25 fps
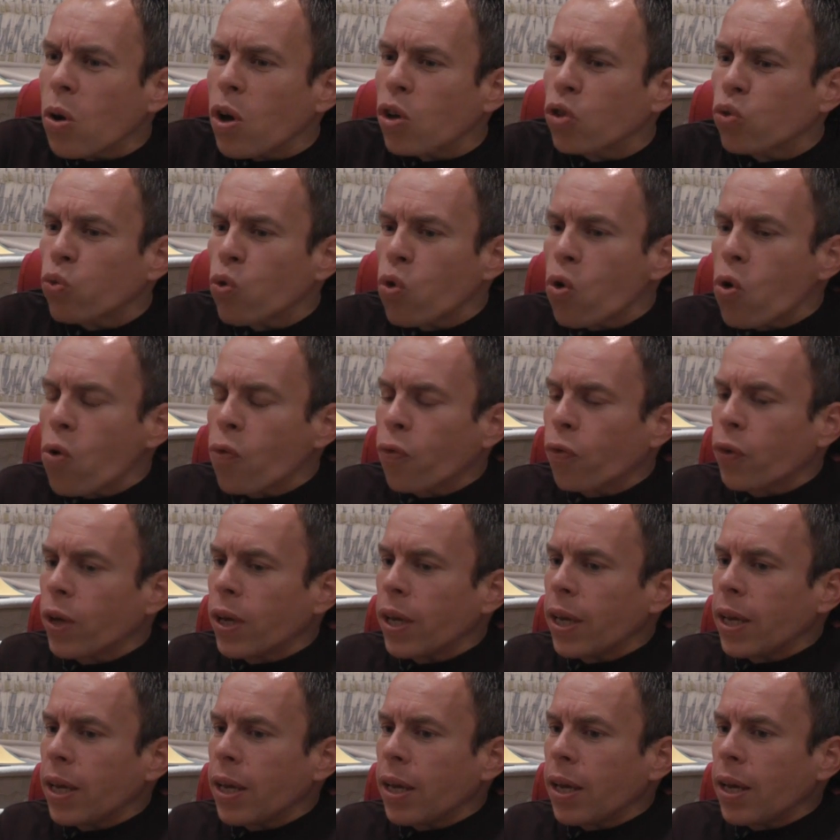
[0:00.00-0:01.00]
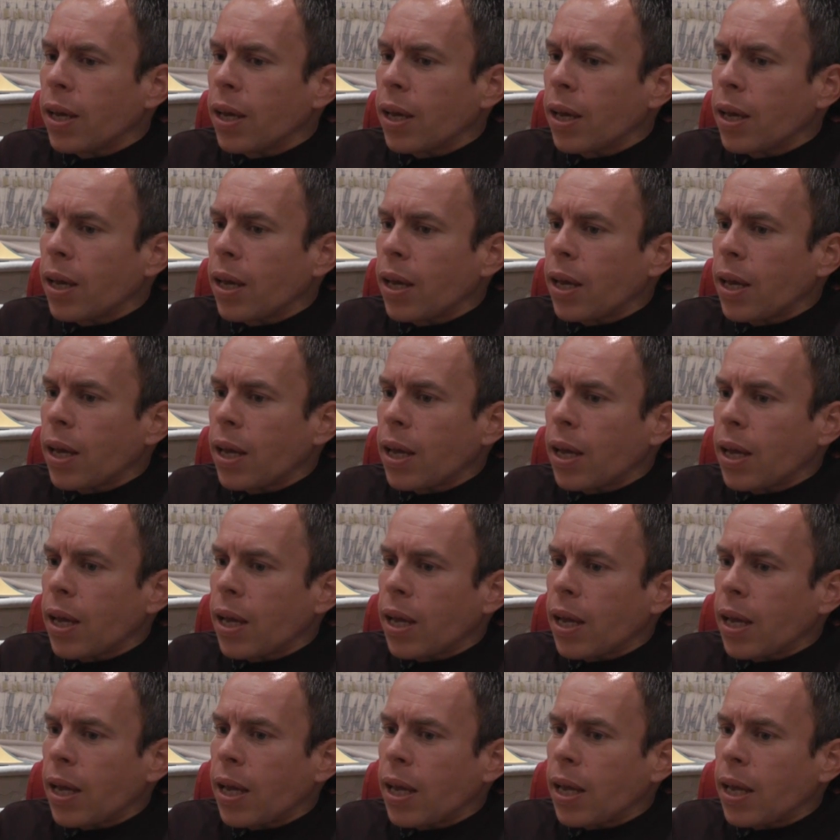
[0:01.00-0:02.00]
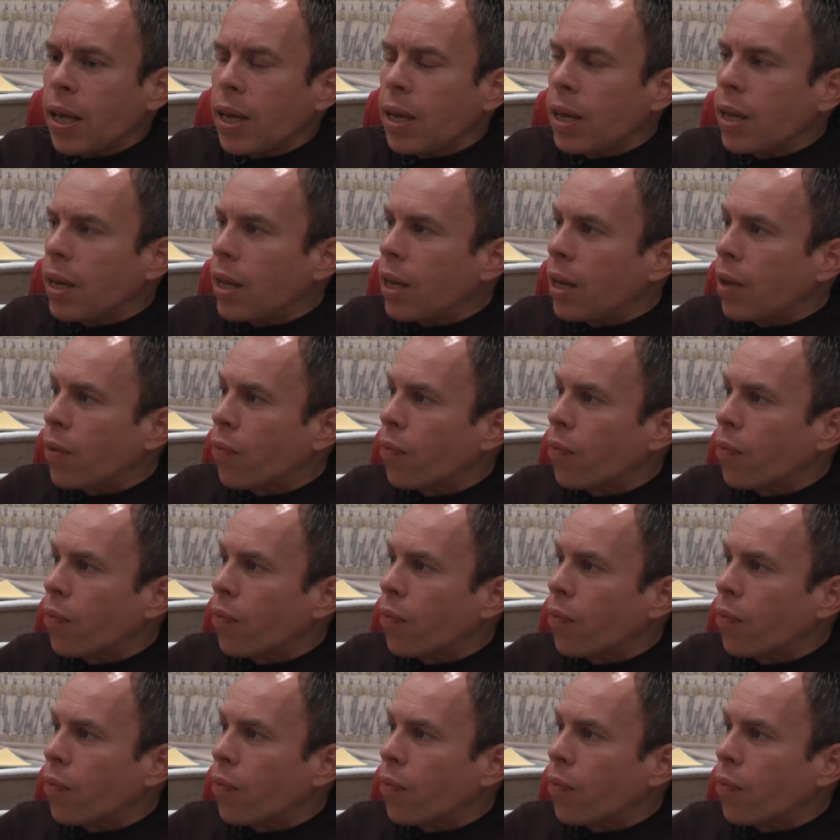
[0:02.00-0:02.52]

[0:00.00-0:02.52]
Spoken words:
dwarf in